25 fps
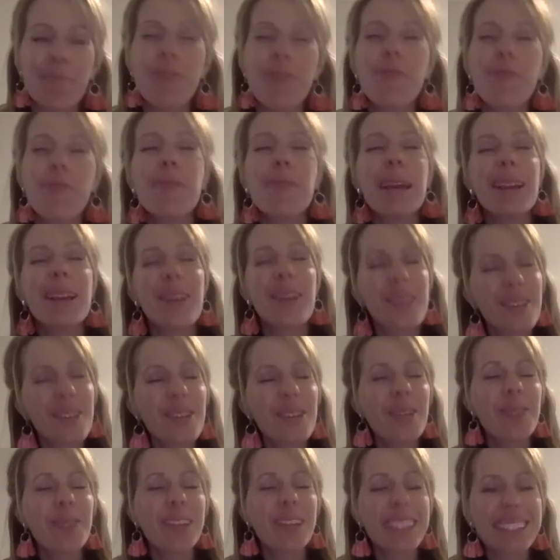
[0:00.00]
of them I know you
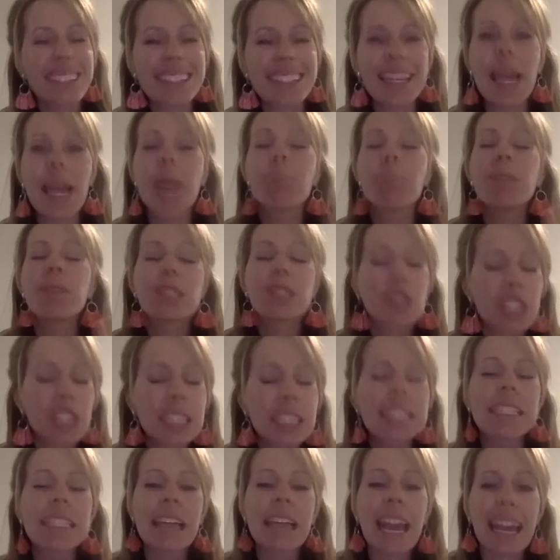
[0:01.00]
don't want to say, but
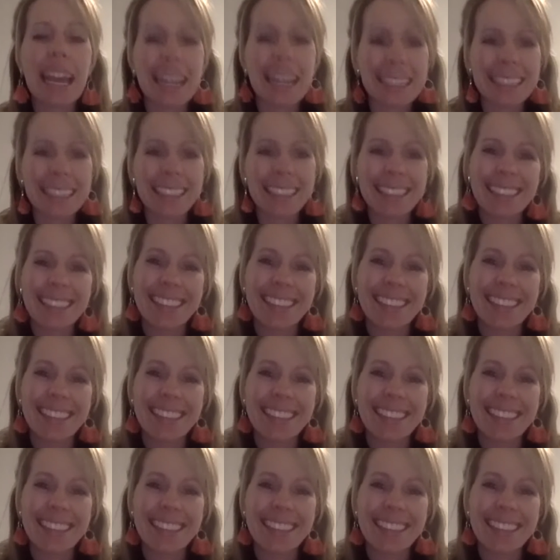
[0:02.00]
just say it.